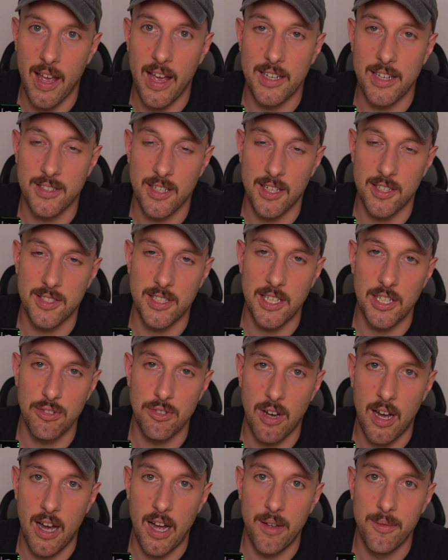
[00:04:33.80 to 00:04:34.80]
SSD
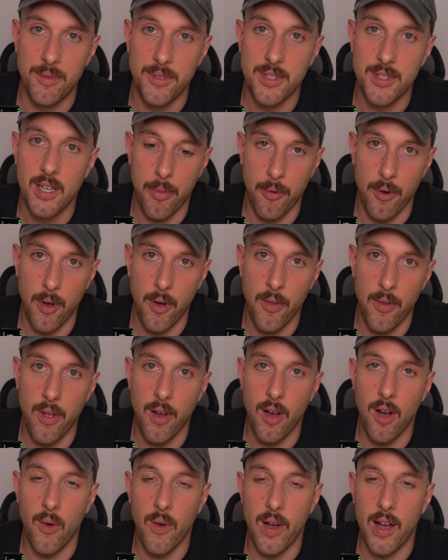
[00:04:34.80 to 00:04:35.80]
drives, throw the
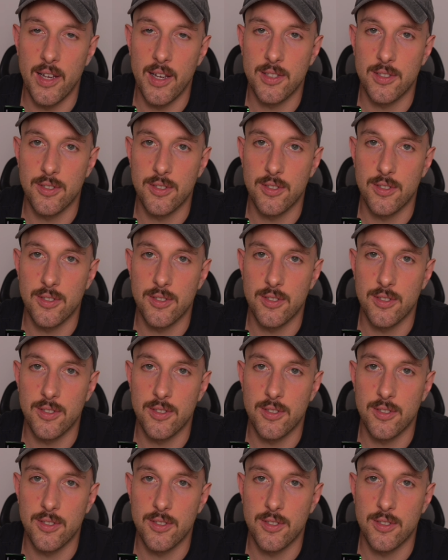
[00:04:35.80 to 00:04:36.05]
OS,